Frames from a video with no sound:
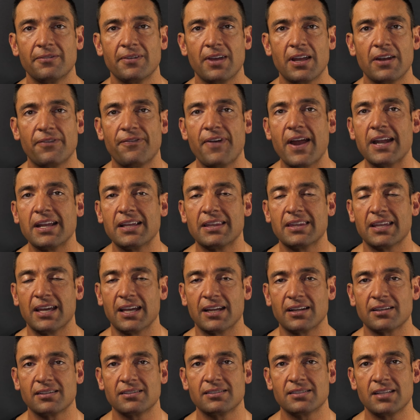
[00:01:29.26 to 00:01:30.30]
And if
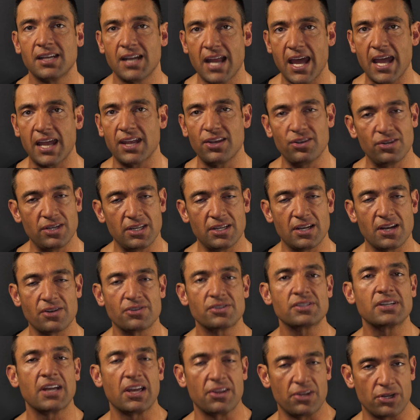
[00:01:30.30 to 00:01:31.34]
anything, today you need to
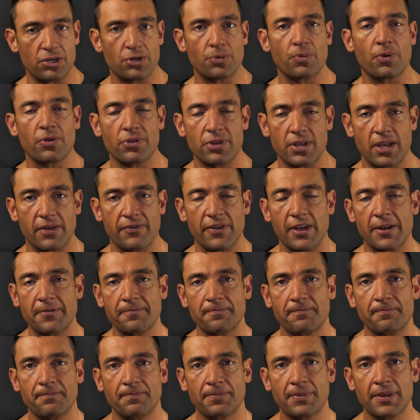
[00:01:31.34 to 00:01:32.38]
understand that you're worthy of it.
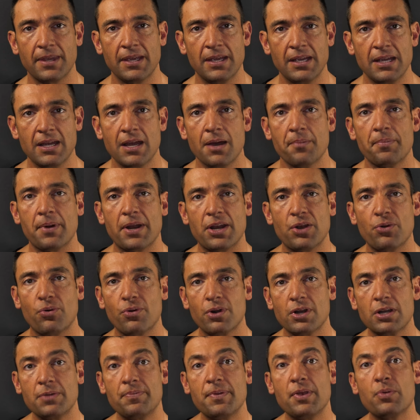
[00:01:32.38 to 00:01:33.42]
But in
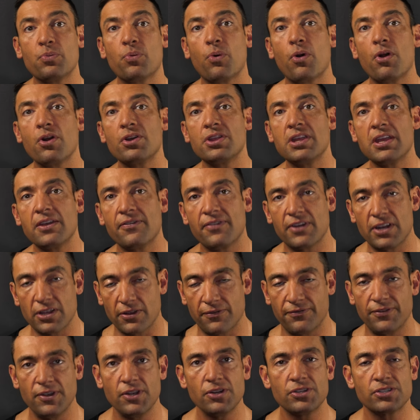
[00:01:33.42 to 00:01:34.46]
order to be worthy of it in the
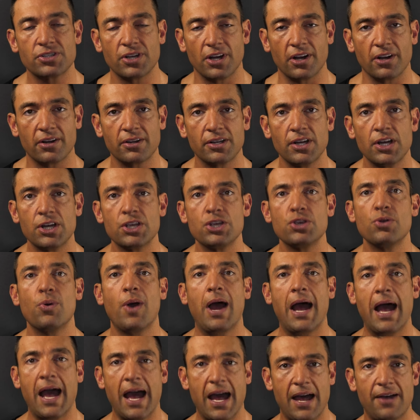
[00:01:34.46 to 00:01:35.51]
future, you
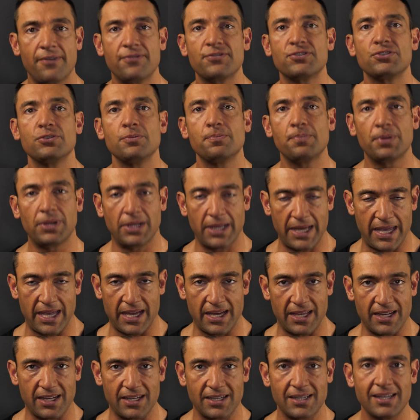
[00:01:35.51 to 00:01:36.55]
have to
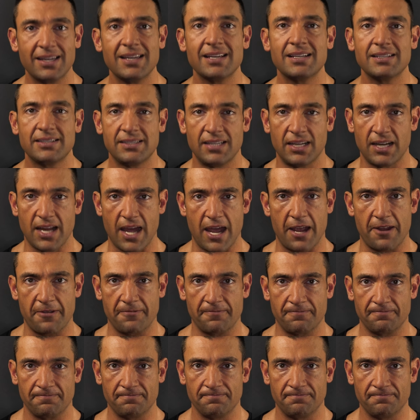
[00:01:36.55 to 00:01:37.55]
plan today.